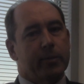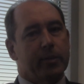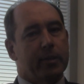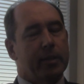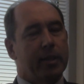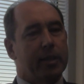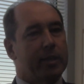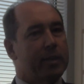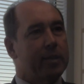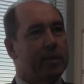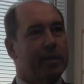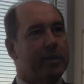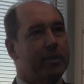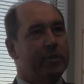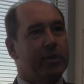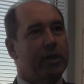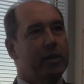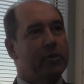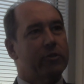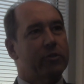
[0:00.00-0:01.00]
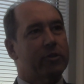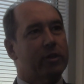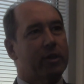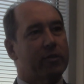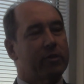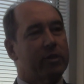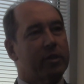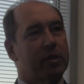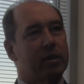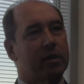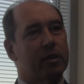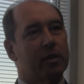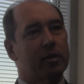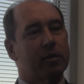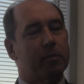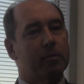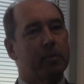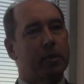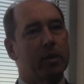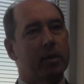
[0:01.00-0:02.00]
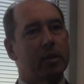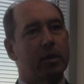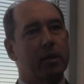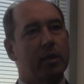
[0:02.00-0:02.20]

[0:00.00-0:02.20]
that changes everything. But